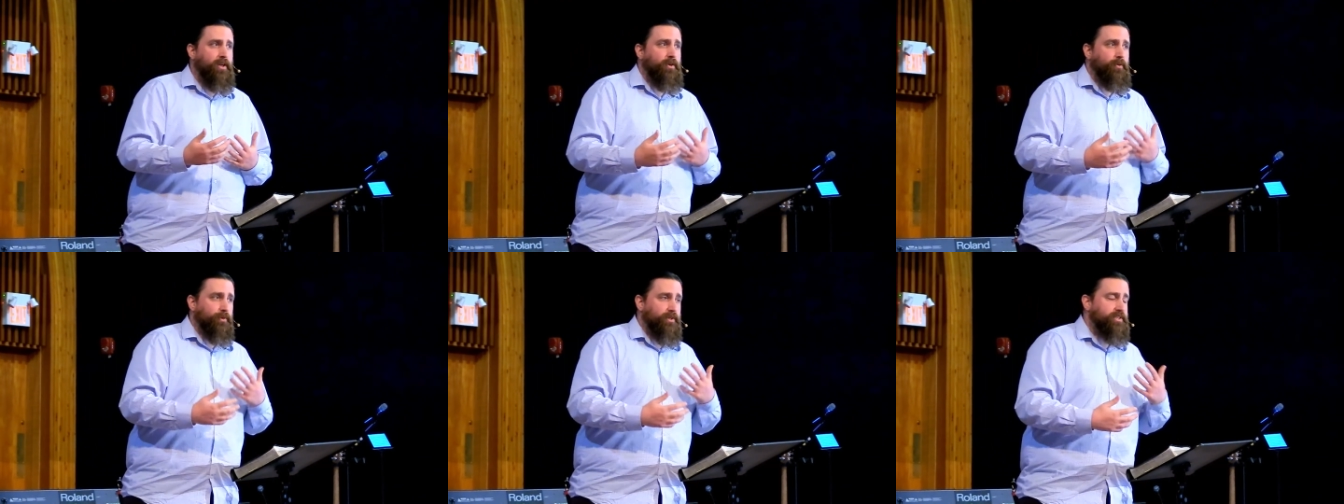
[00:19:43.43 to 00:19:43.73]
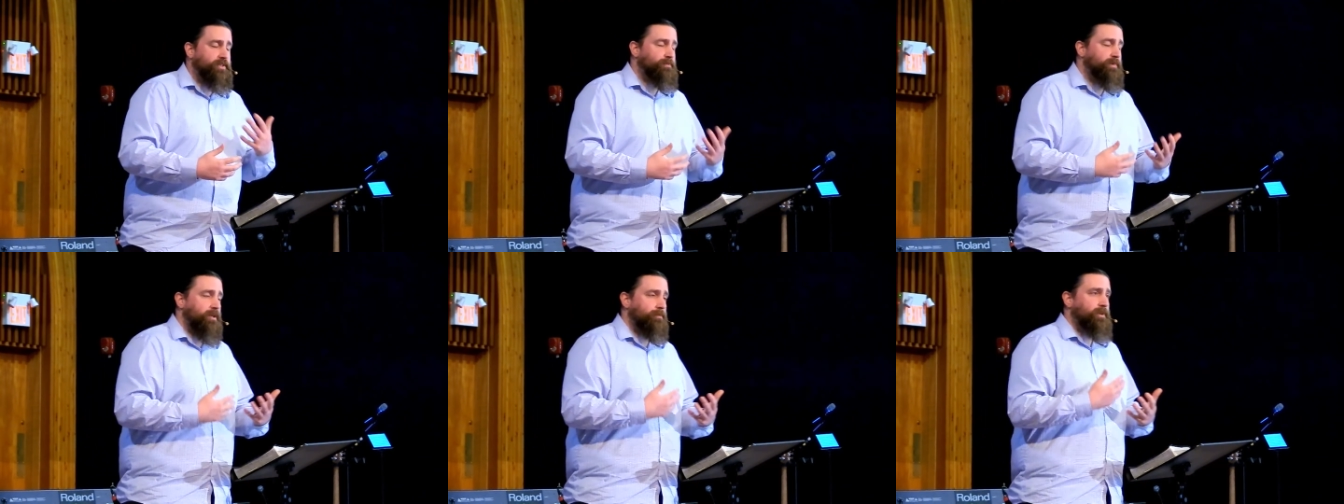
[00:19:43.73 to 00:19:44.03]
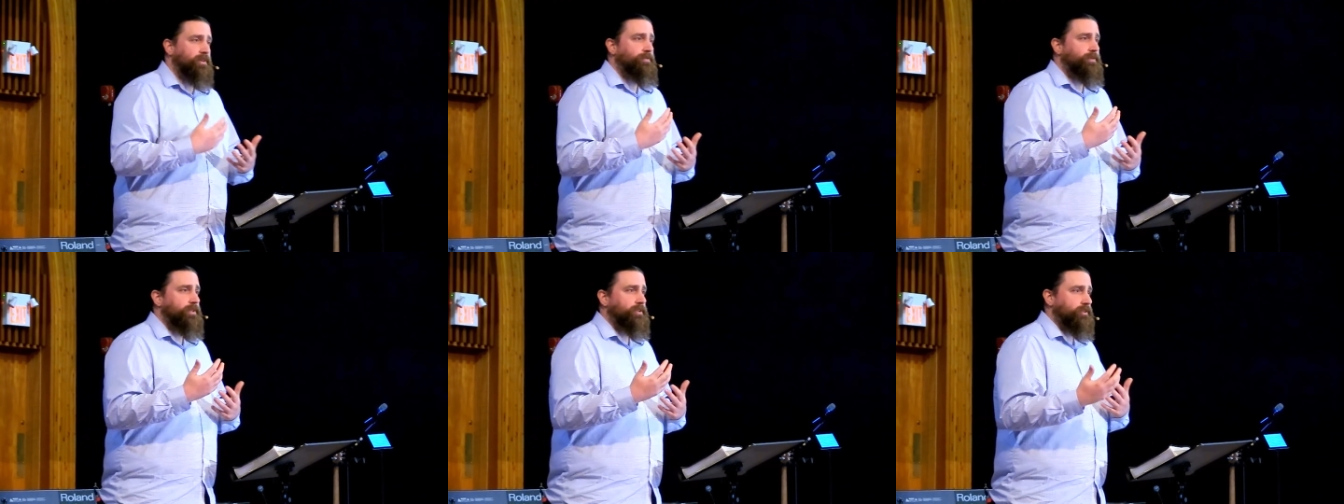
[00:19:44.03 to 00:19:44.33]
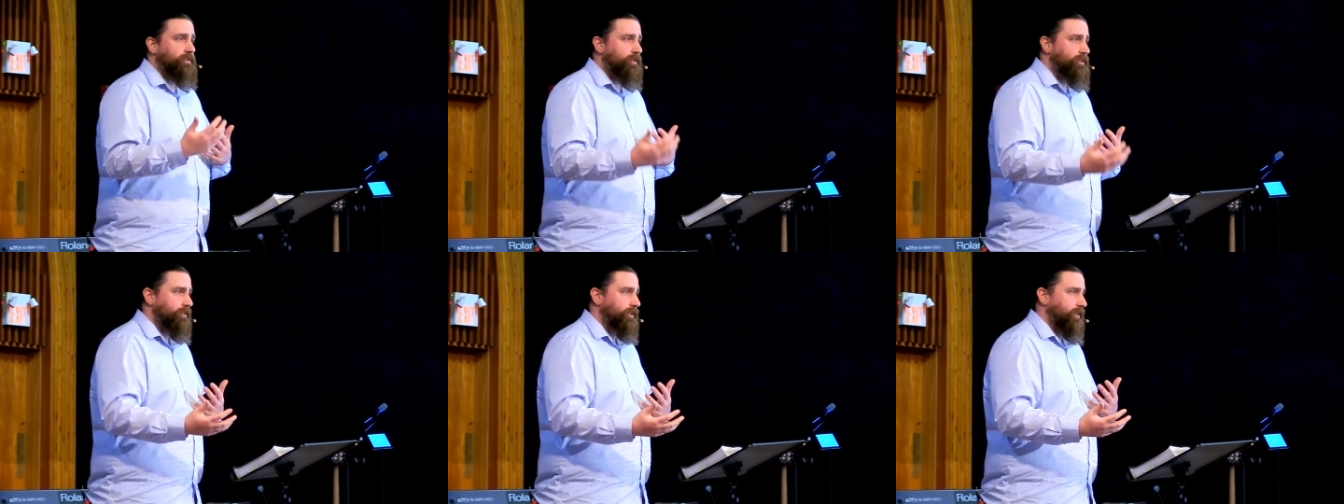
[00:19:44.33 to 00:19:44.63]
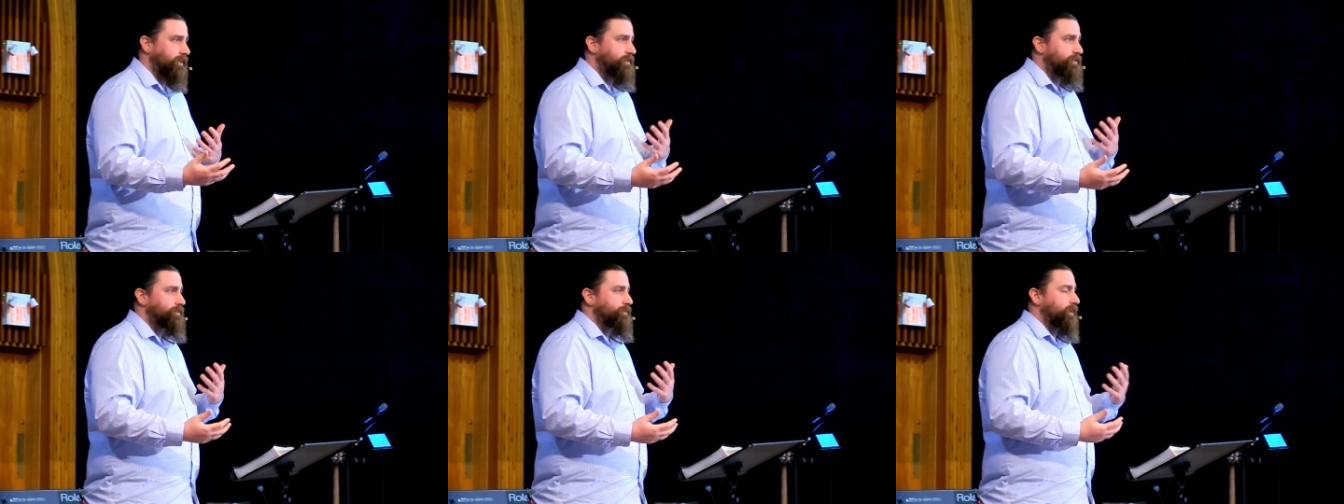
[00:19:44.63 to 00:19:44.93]
well, this made me feel
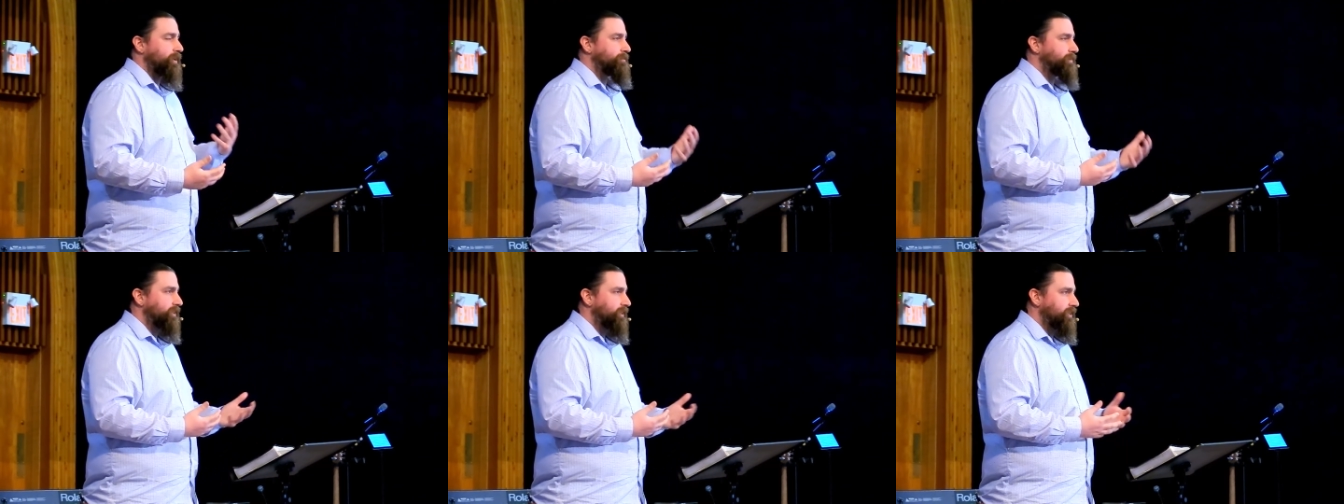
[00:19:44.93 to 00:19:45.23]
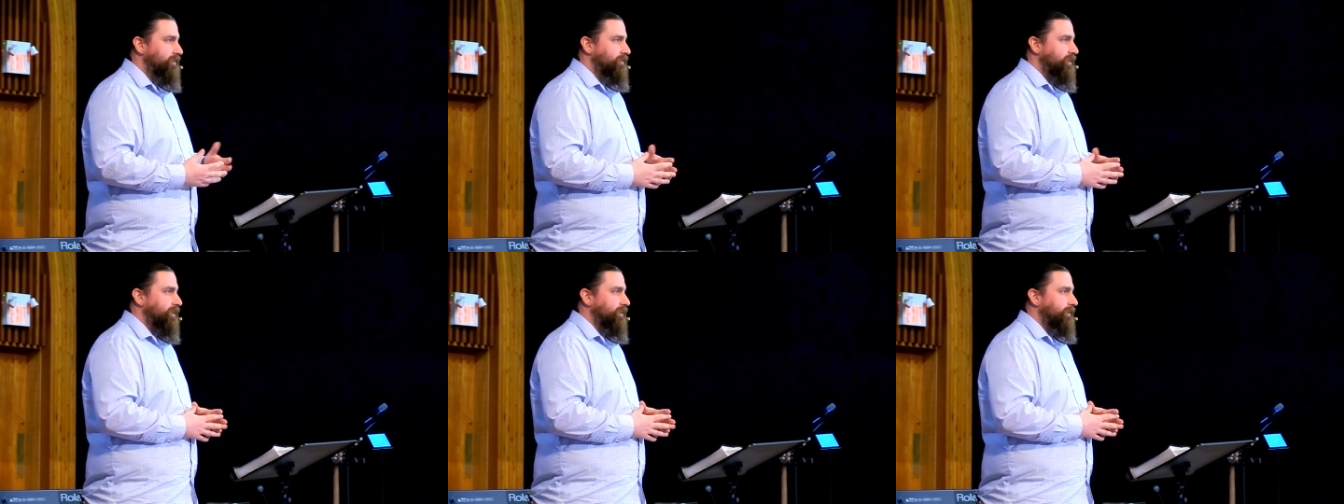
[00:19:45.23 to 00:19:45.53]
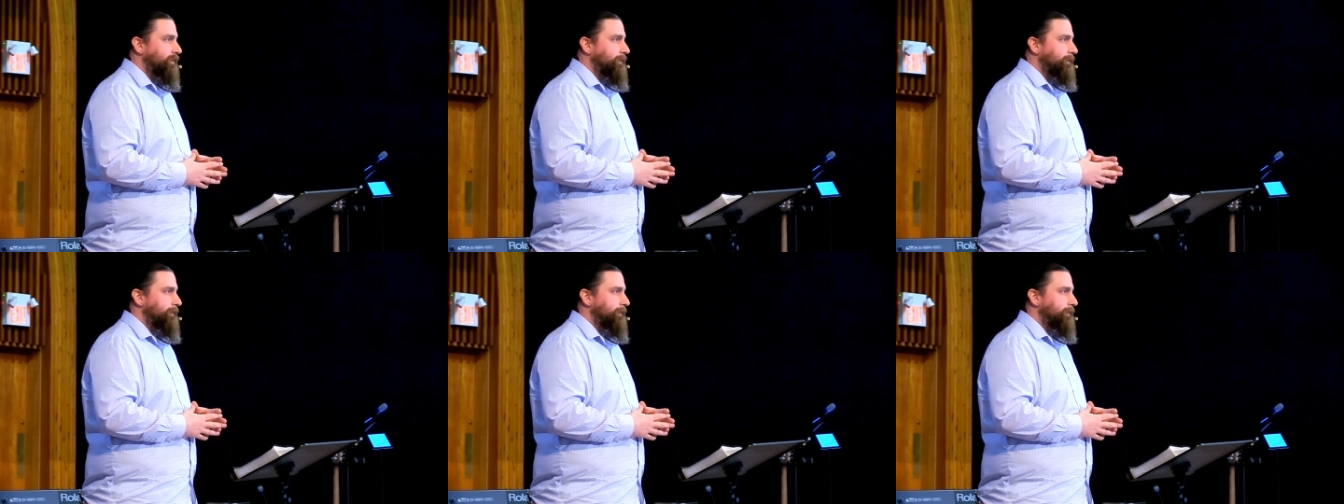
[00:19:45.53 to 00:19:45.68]
good, so I believe it.